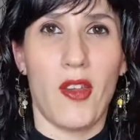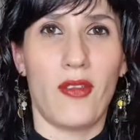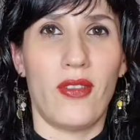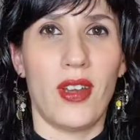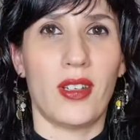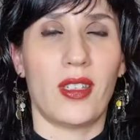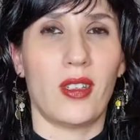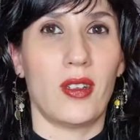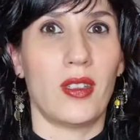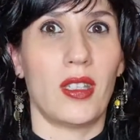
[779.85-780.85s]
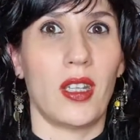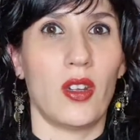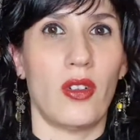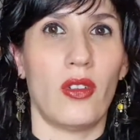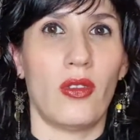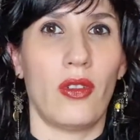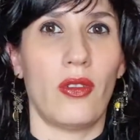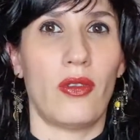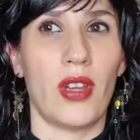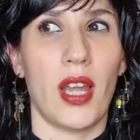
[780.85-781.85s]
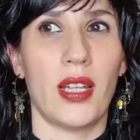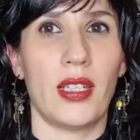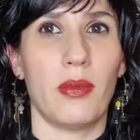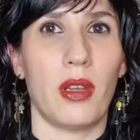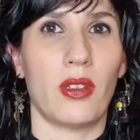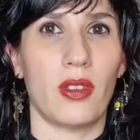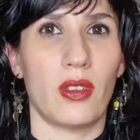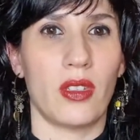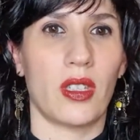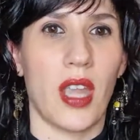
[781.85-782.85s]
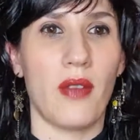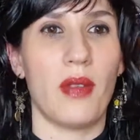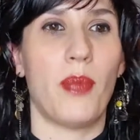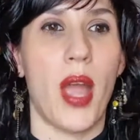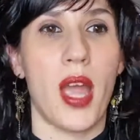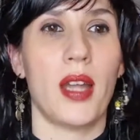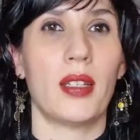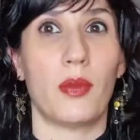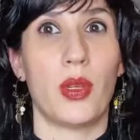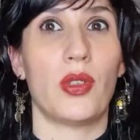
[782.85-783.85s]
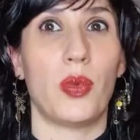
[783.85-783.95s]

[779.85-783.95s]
versus the non-reality versus the scary part, which